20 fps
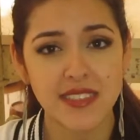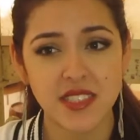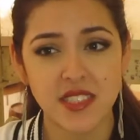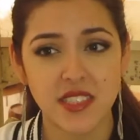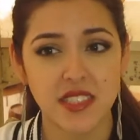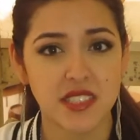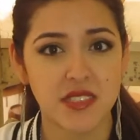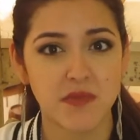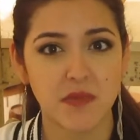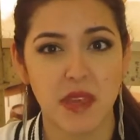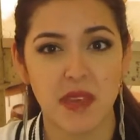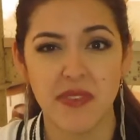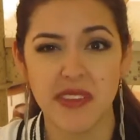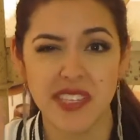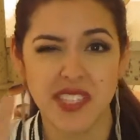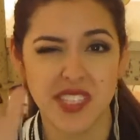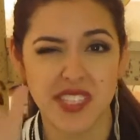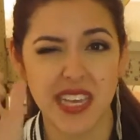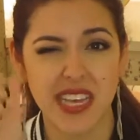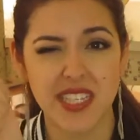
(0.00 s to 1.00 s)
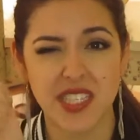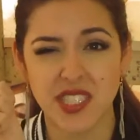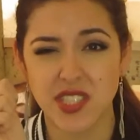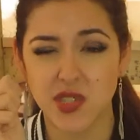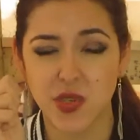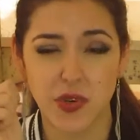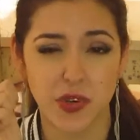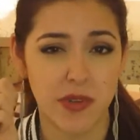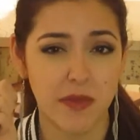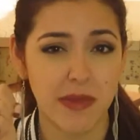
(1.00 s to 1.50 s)
It's just, maybe just I
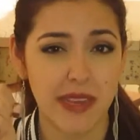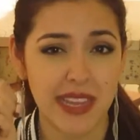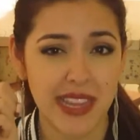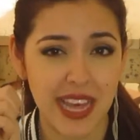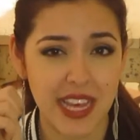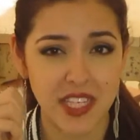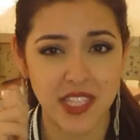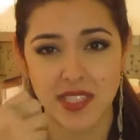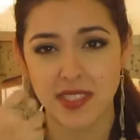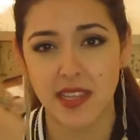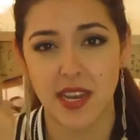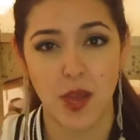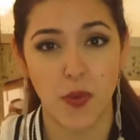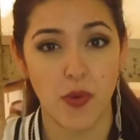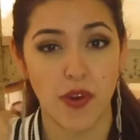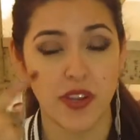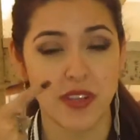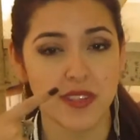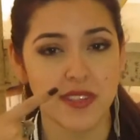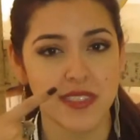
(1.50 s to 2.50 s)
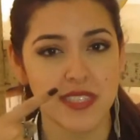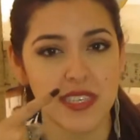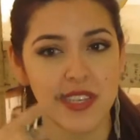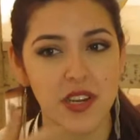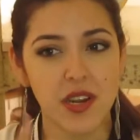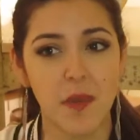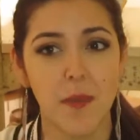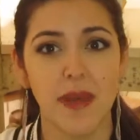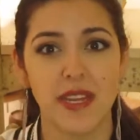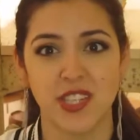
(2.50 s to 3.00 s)
just curl my lashes and I wear
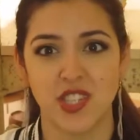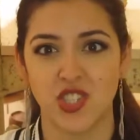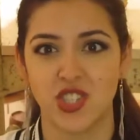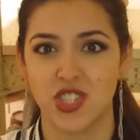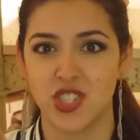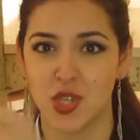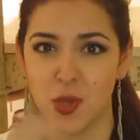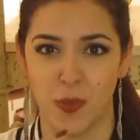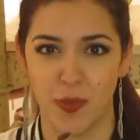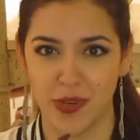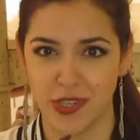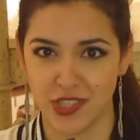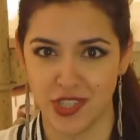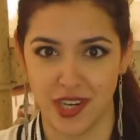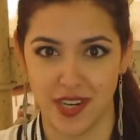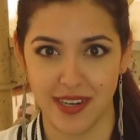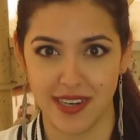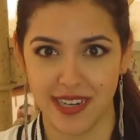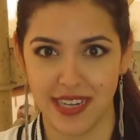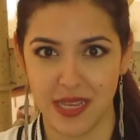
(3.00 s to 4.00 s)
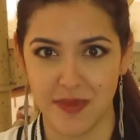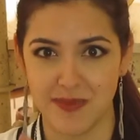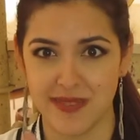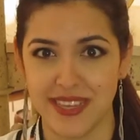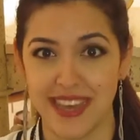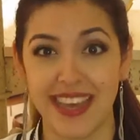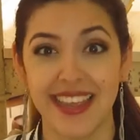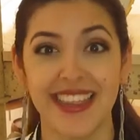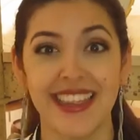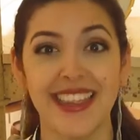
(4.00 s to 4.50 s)
concealer, but super dark lips.
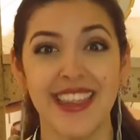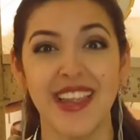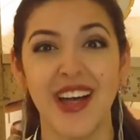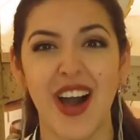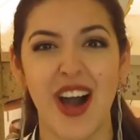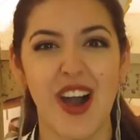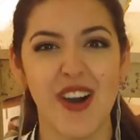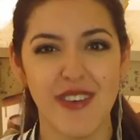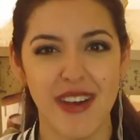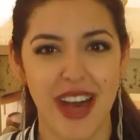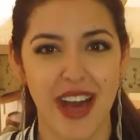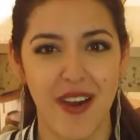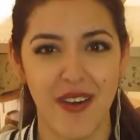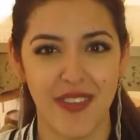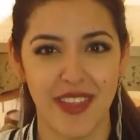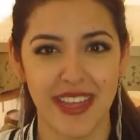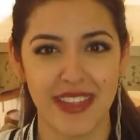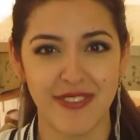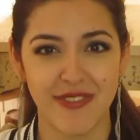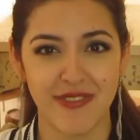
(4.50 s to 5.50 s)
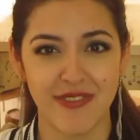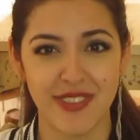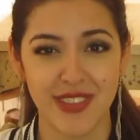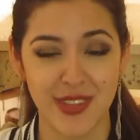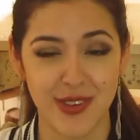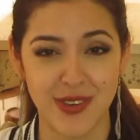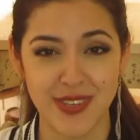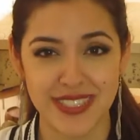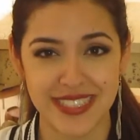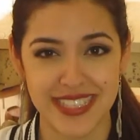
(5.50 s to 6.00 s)
I love how that
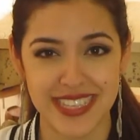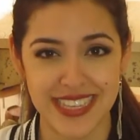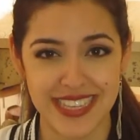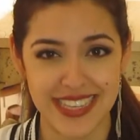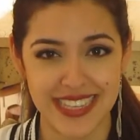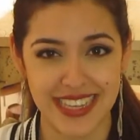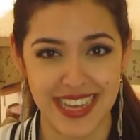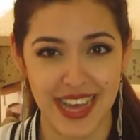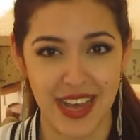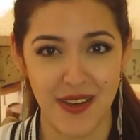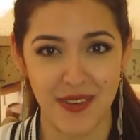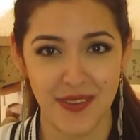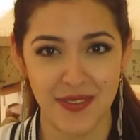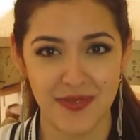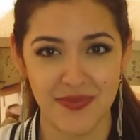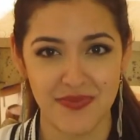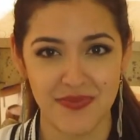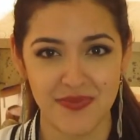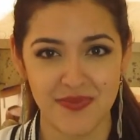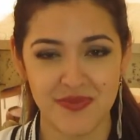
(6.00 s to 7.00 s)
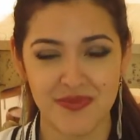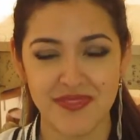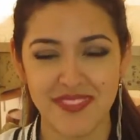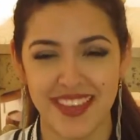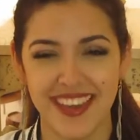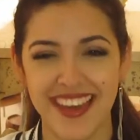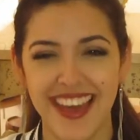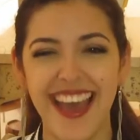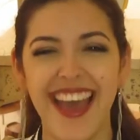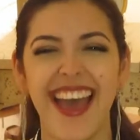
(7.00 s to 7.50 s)
looks. See how
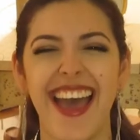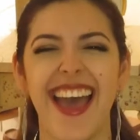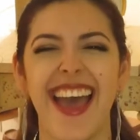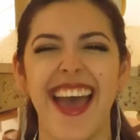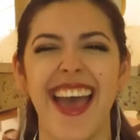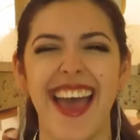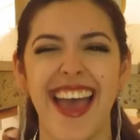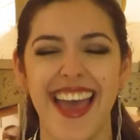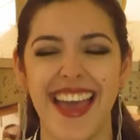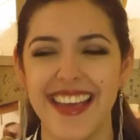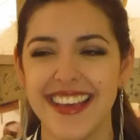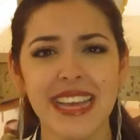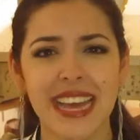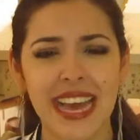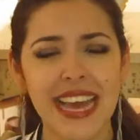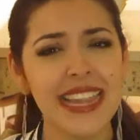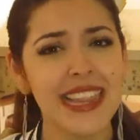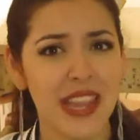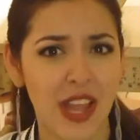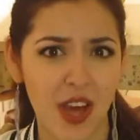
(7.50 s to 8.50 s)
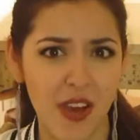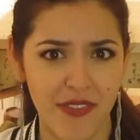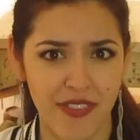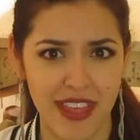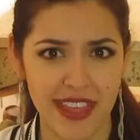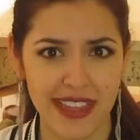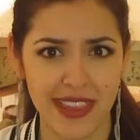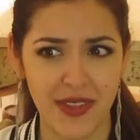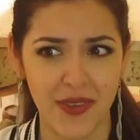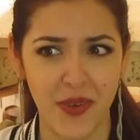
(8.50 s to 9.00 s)
I love
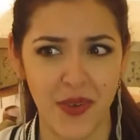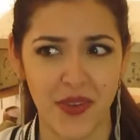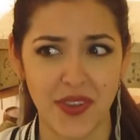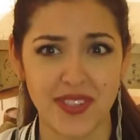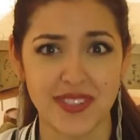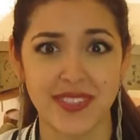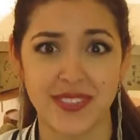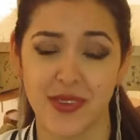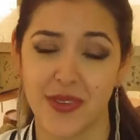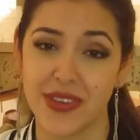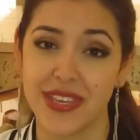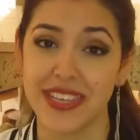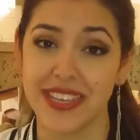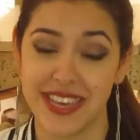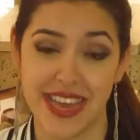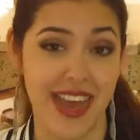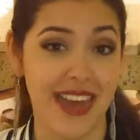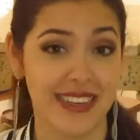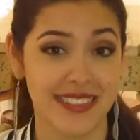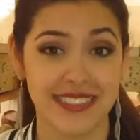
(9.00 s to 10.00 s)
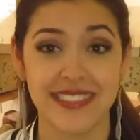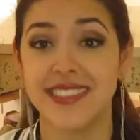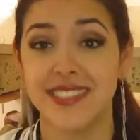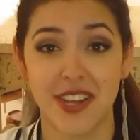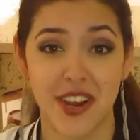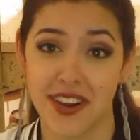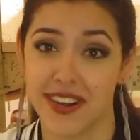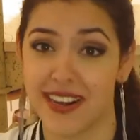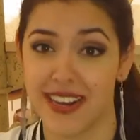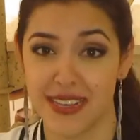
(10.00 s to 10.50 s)
that look. So yeah,
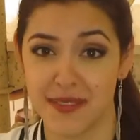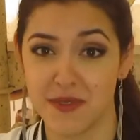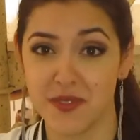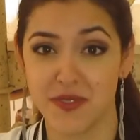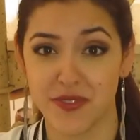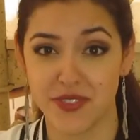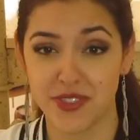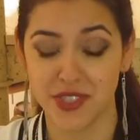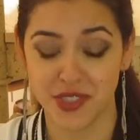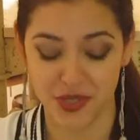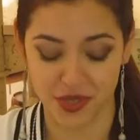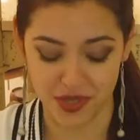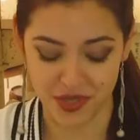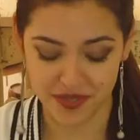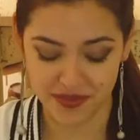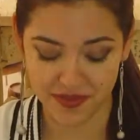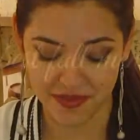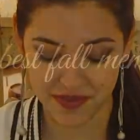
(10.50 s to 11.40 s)
dark lips for sure.